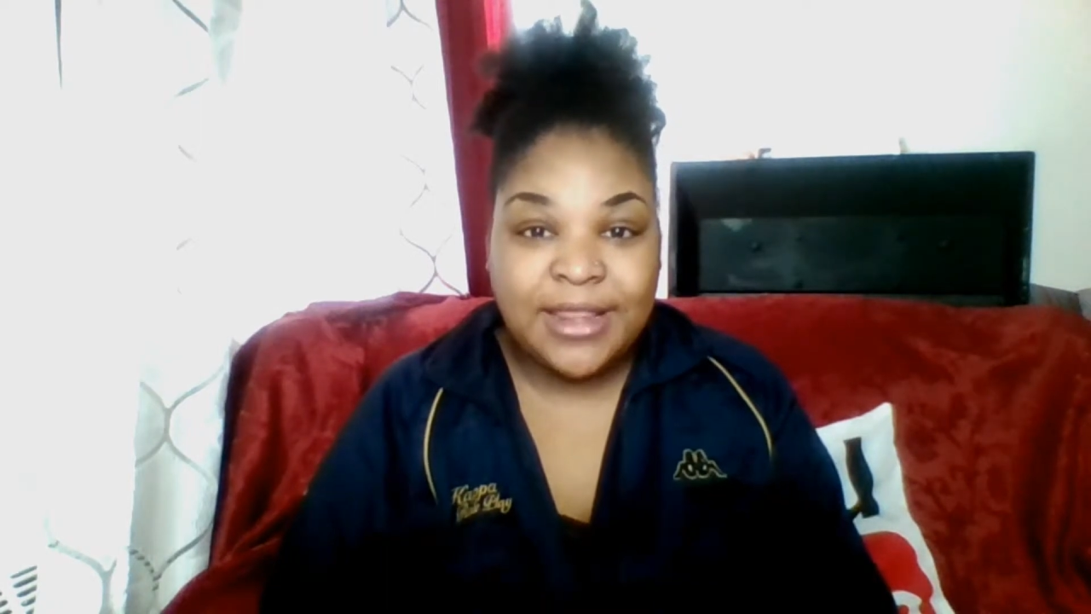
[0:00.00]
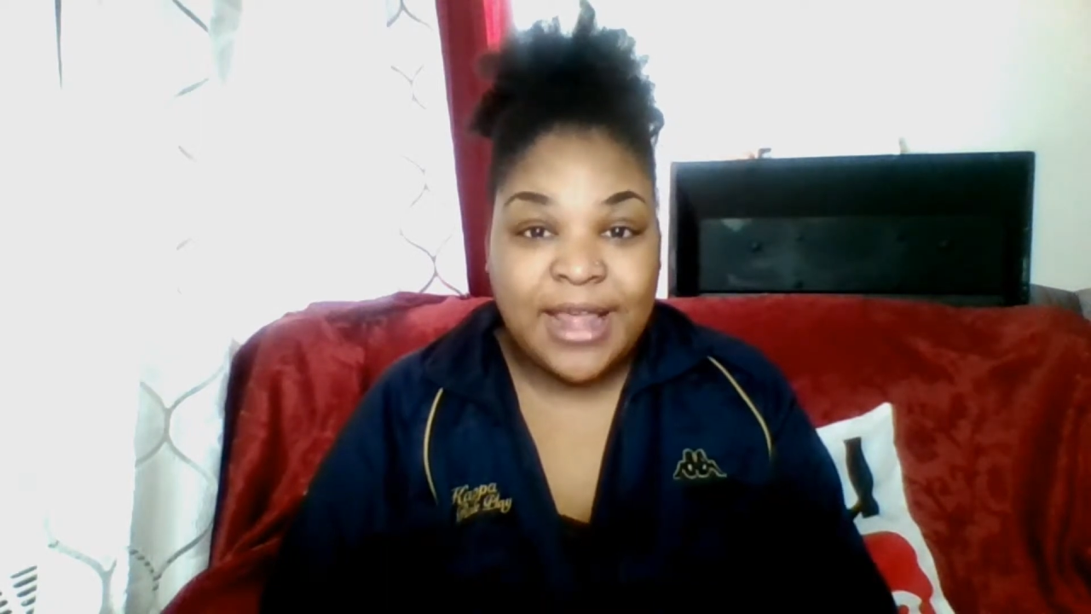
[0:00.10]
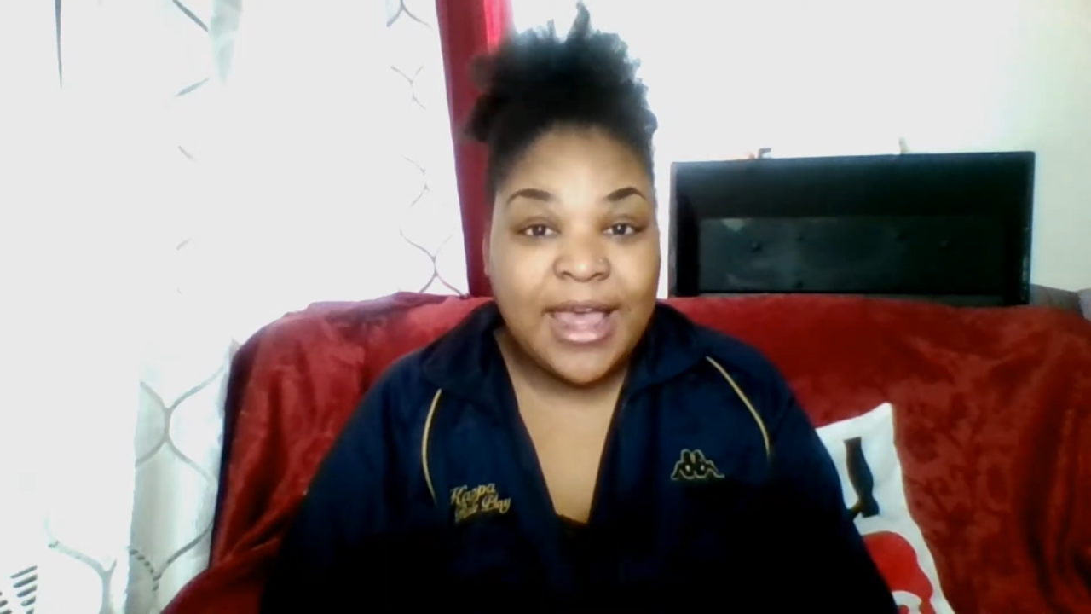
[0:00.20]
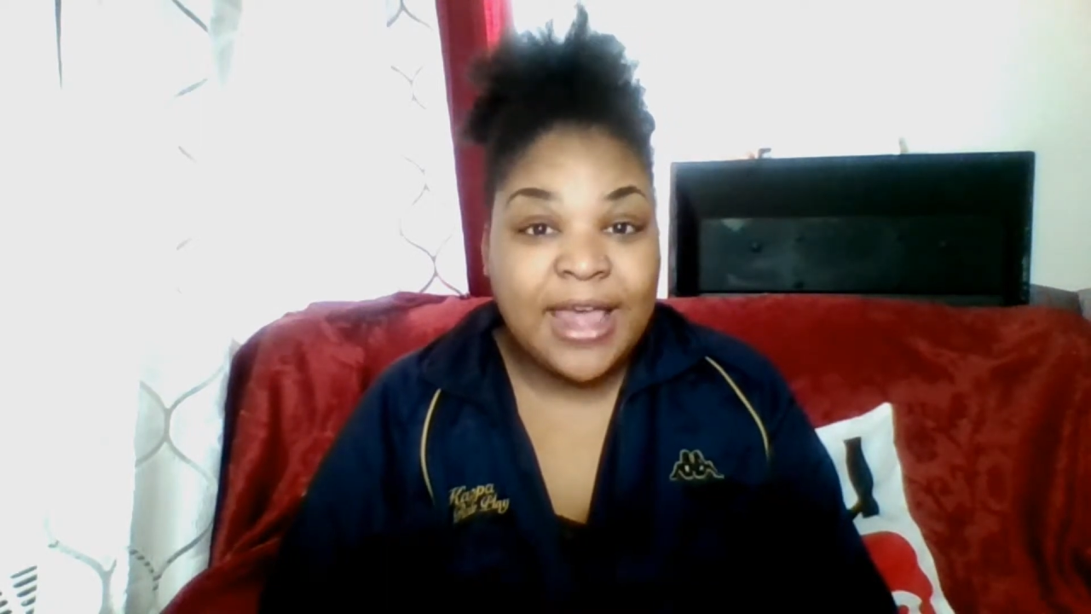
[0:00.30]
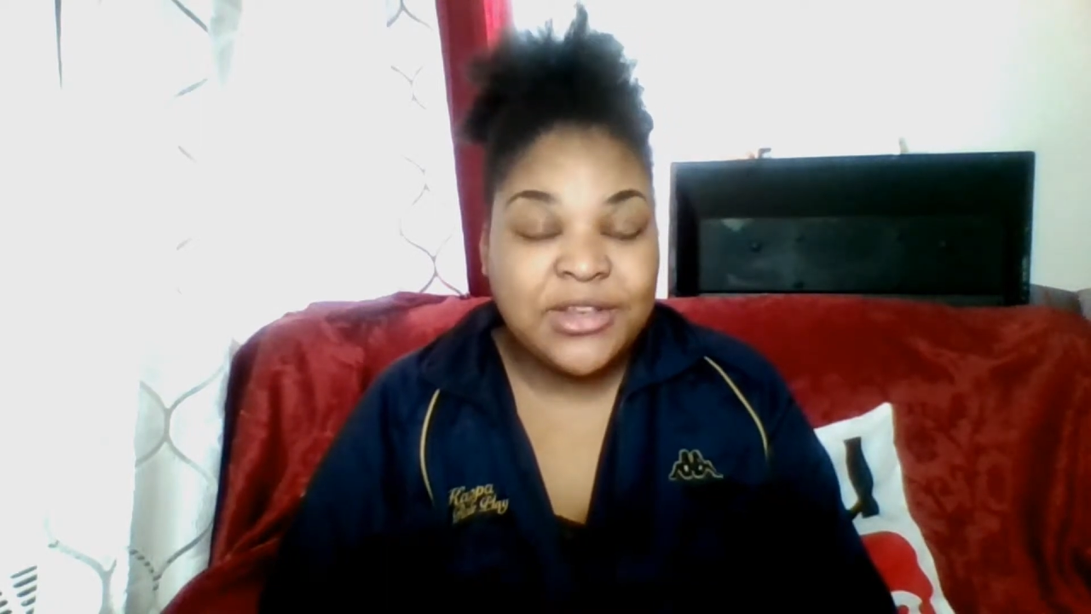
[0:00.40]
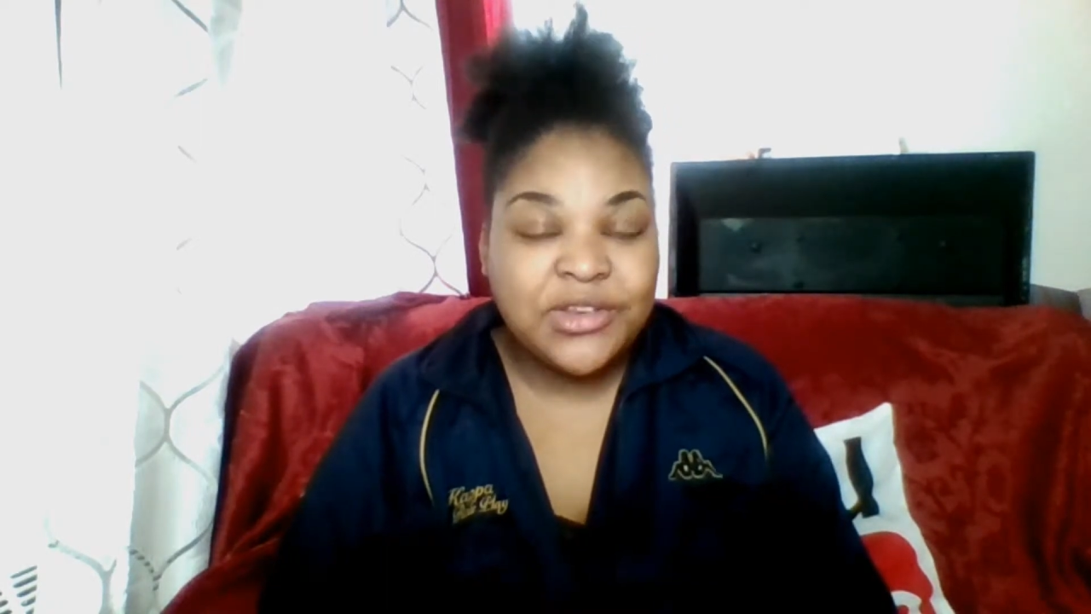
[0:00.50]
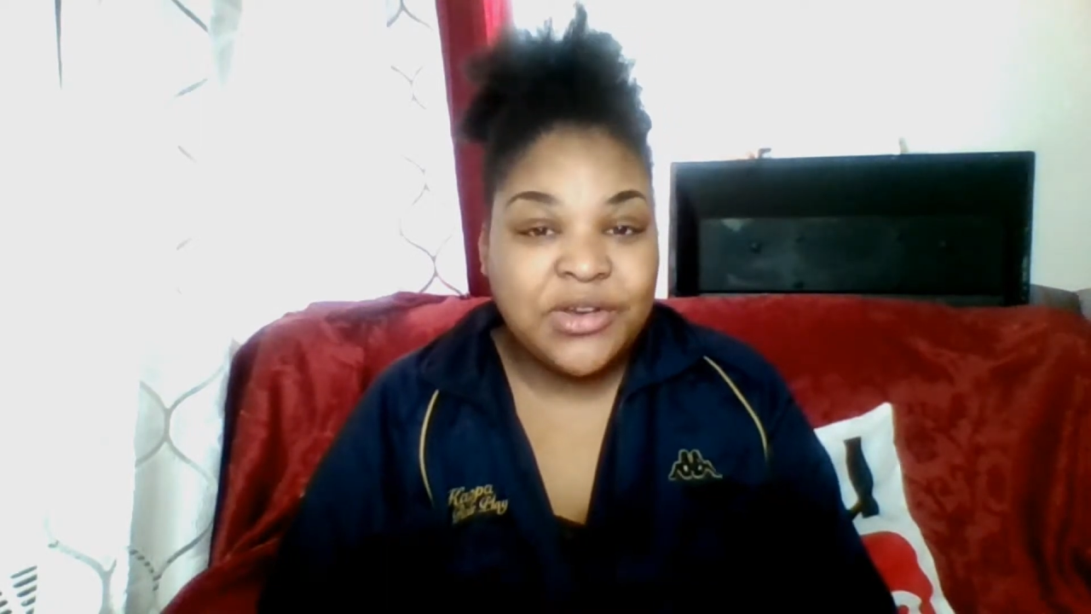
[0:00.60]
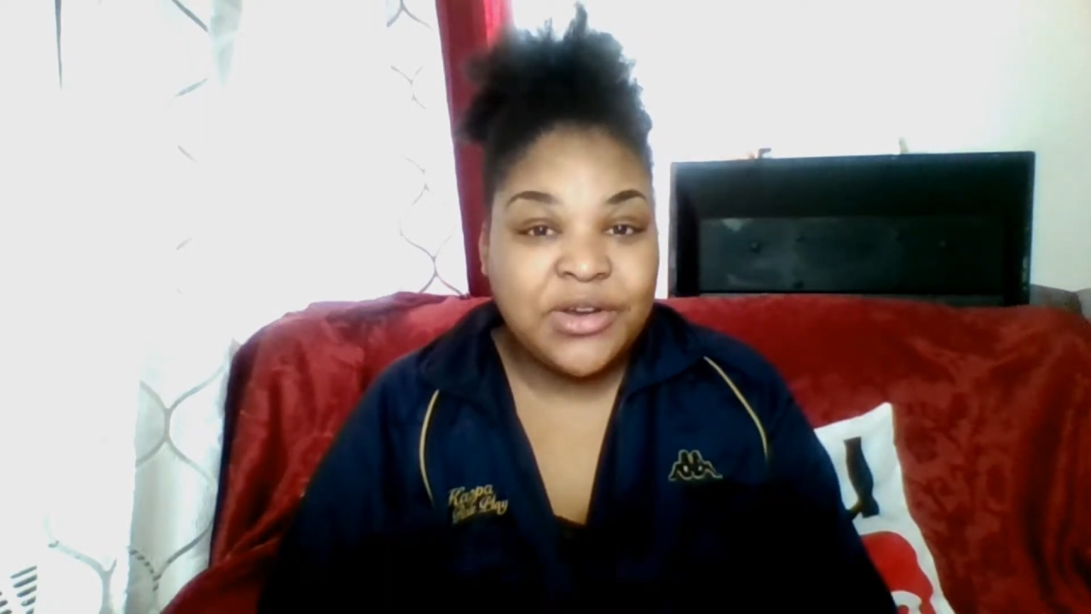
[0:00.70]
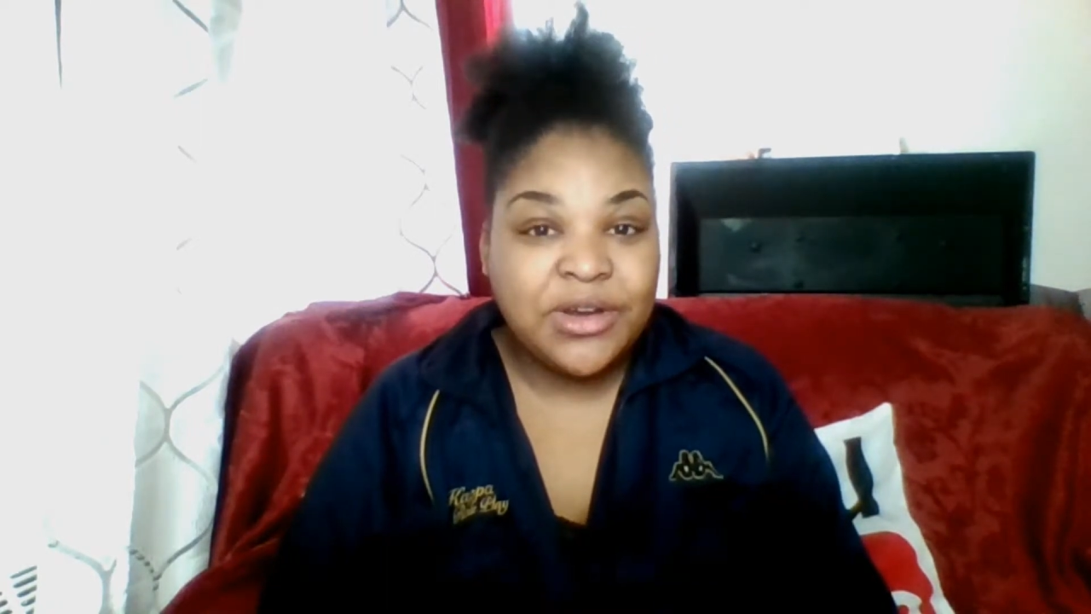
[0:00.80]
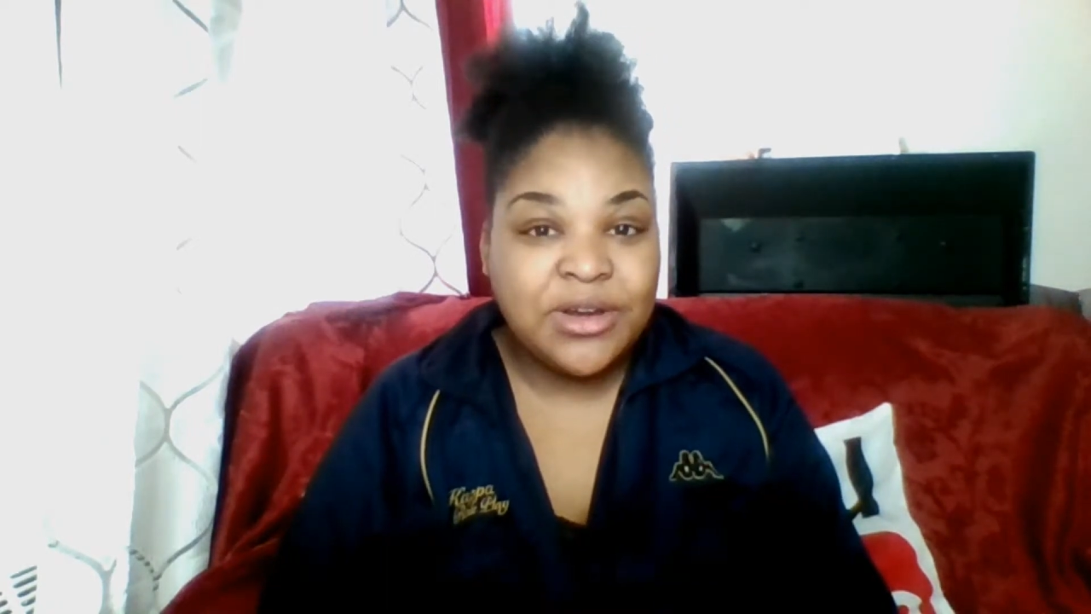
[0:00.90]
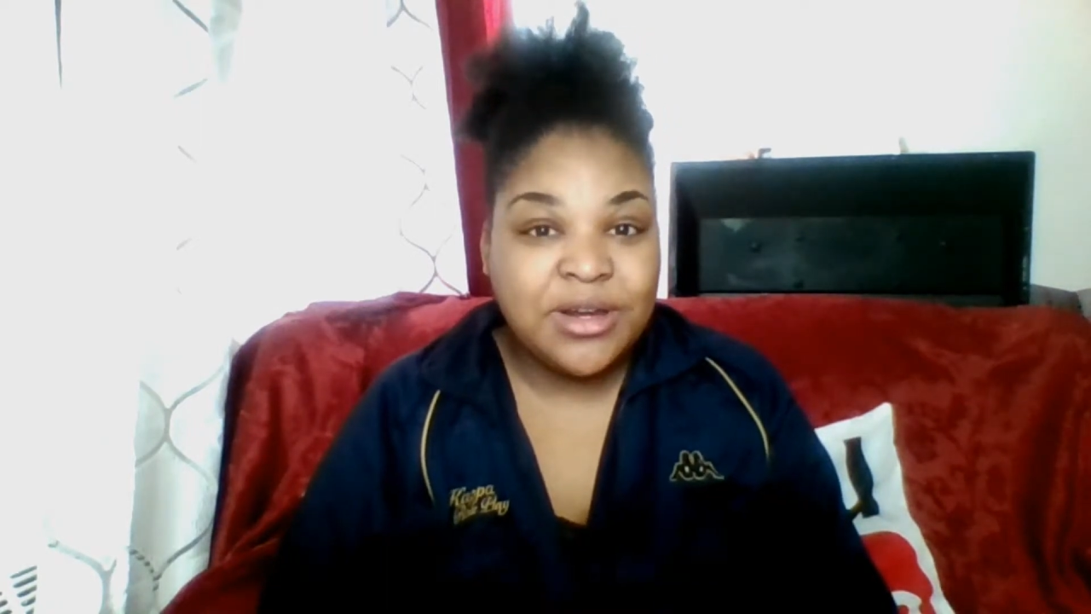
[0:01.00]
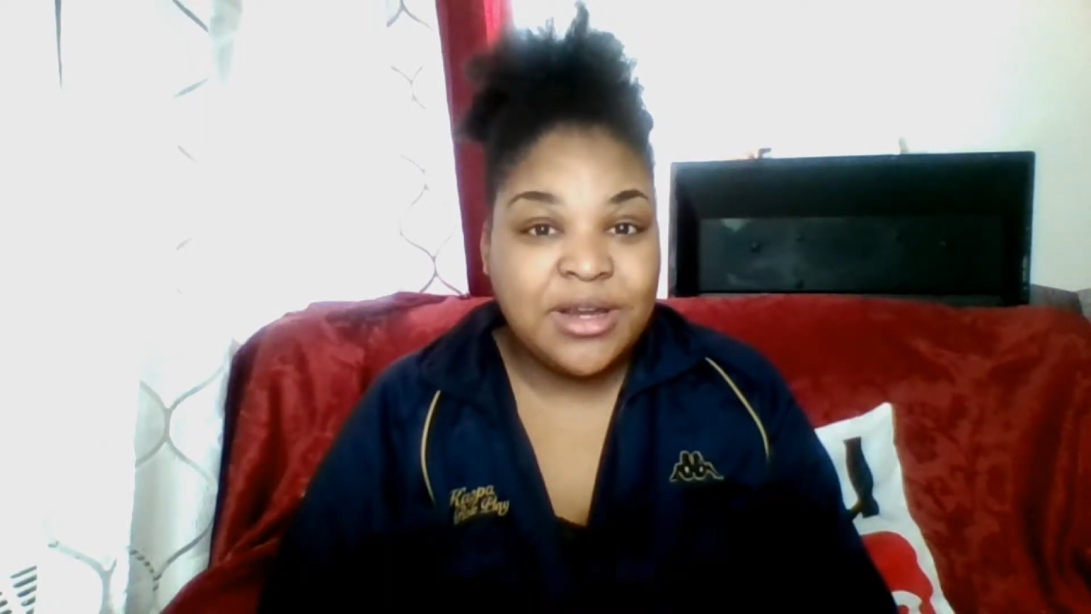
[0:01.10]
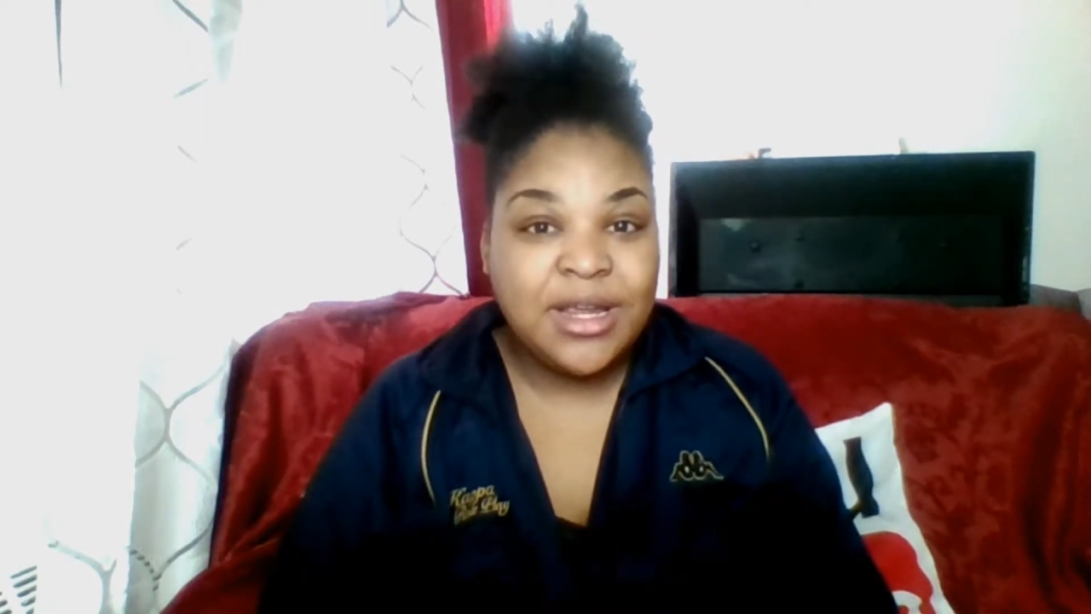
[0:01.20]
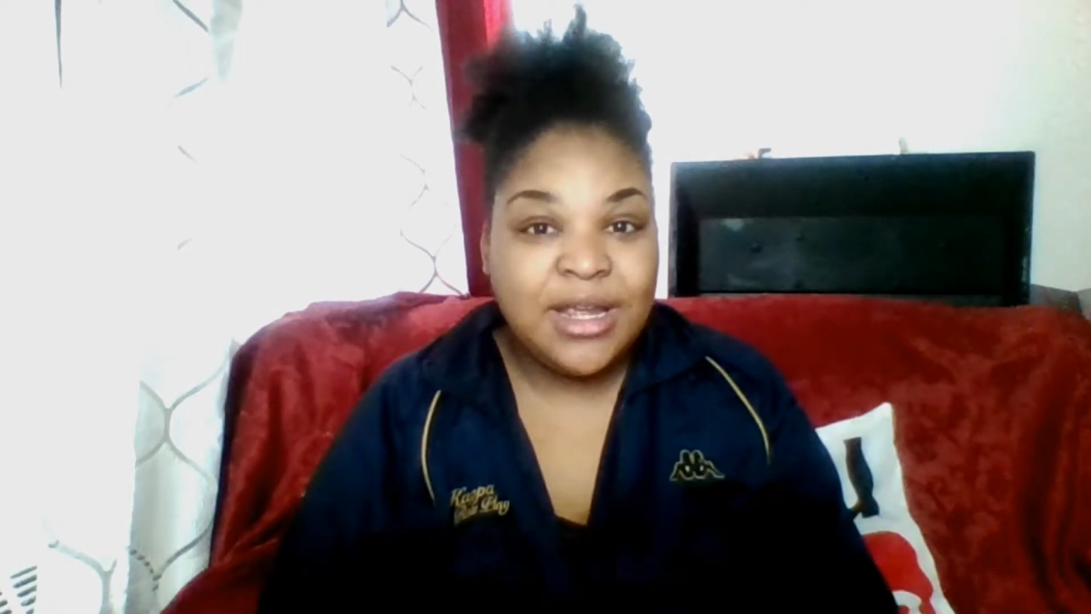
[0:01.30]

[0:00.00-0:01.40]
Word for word: that to her.